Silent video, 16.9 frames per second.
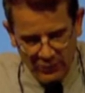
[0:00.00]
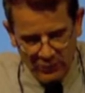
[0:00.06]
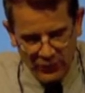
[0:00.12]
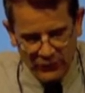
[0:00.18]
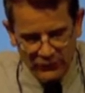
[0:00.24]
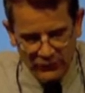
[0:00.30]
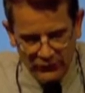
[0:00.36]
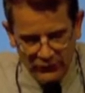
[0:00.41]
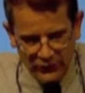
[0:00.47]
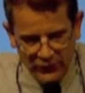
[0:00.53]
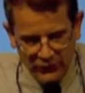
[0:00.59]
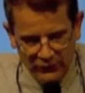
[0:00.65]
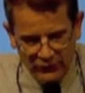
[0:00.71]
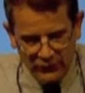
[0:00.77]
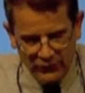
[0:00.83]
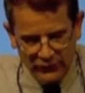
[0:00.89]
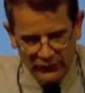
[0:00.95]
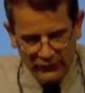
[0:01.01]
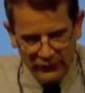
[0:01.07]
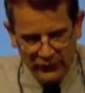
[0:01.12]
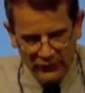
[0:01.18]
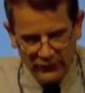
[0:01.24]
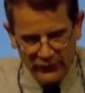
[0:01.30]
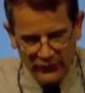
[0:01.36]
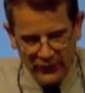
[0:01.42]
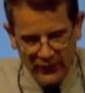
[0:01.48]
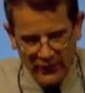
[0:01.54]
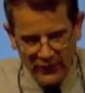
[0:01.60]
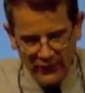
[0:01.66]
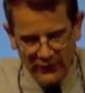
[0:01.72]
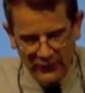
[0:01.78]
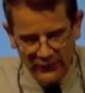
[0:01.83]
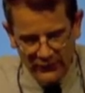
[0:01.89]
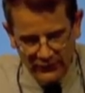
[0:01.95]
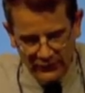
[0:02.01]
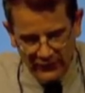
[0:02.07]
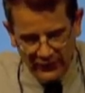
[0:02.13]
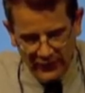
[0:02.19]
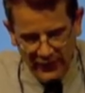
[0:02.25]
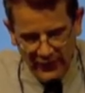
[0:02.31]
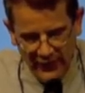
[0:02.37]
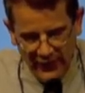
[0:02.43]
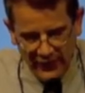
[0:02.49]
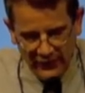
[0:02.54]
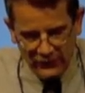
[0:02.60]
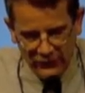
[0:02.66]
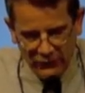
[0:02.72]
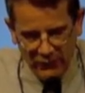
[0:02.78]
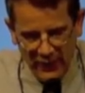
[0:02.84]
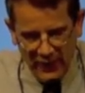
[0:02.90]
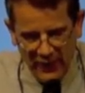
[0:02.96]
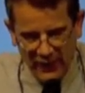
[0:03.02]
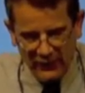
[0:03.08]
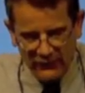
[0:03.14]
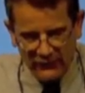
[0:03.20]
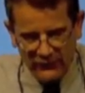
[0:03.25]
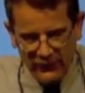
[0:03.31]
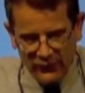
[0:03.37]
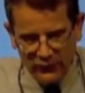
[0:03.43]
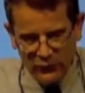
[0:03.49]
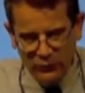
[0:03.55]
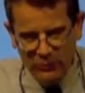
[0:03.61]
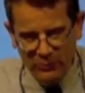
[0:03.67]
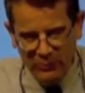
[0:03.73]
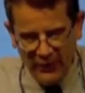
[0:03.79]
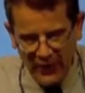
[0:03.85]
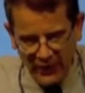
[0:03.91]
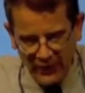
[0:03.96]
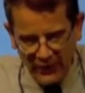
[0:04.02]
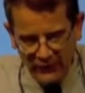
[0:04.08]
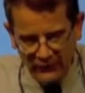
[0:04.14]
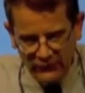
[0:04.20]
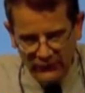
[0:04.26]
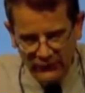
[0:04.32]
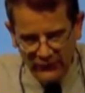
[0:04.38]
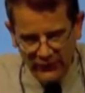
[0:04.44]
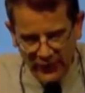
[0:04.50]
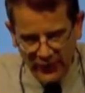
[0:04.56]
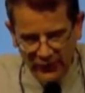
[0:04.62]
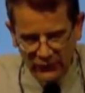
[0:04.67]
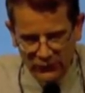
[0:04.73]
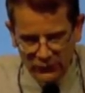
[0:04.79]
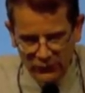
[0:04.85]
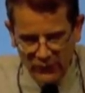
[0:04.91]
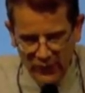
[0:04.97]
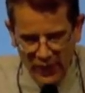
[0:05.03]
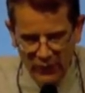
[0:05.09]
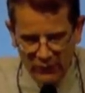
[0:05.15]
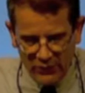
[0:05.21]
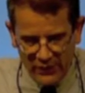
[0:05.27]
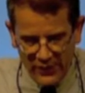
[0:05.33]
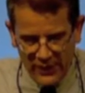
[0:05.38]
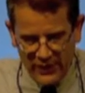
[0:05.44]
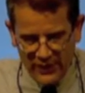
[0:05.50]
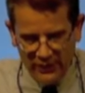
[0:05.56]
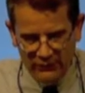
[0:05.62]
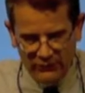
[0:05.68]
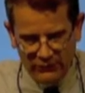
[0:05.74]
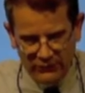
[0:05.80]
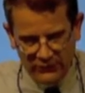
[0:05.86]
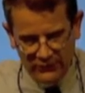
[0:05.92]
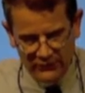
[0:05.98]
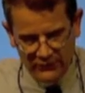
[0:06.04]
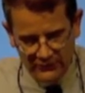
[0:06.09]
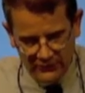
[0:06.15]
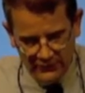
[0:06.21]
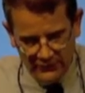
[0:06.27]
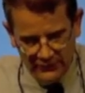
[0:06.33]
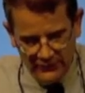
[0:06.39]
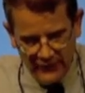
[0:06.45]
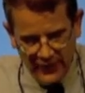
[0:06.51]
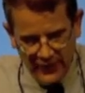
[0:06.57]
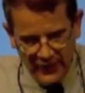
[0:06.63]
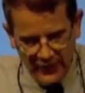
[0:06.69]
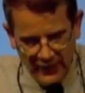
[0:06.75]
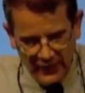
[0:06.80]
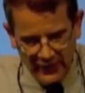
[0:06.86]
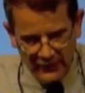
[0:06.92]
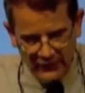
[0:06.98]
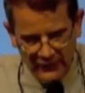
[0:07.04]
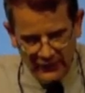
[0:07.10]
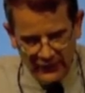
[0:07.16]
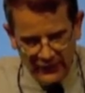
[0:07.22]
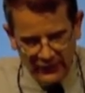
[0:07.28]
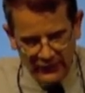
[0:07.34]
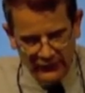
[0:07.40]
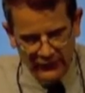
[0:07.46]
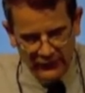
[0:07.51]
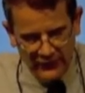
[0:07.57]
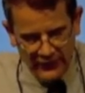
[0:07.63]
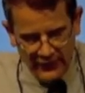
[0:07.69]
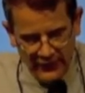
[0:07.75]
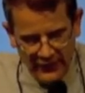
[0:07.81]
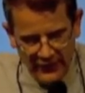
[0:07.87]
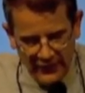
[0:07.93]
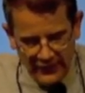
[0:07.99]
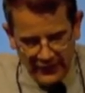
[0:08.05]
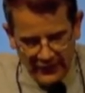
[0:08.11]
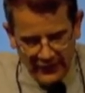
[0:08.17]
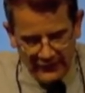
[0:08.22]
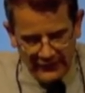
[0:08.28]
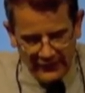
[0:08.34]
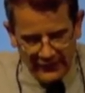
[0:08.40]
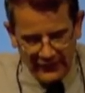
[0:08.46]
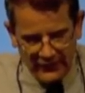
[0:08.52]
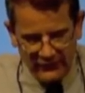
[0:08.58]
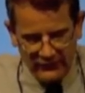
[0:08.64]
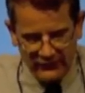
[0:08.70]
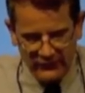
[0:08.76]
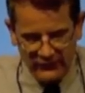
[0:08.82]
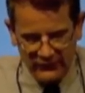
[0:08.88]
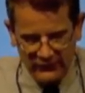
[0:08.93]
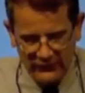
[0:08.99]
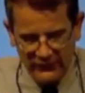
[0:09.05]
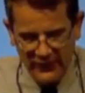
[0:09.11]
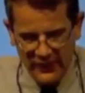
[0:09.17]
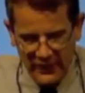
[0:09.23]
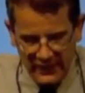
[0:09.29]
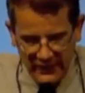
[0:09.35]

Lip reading: but touches the heart and tries to pass into our lives. Indeed, catechesis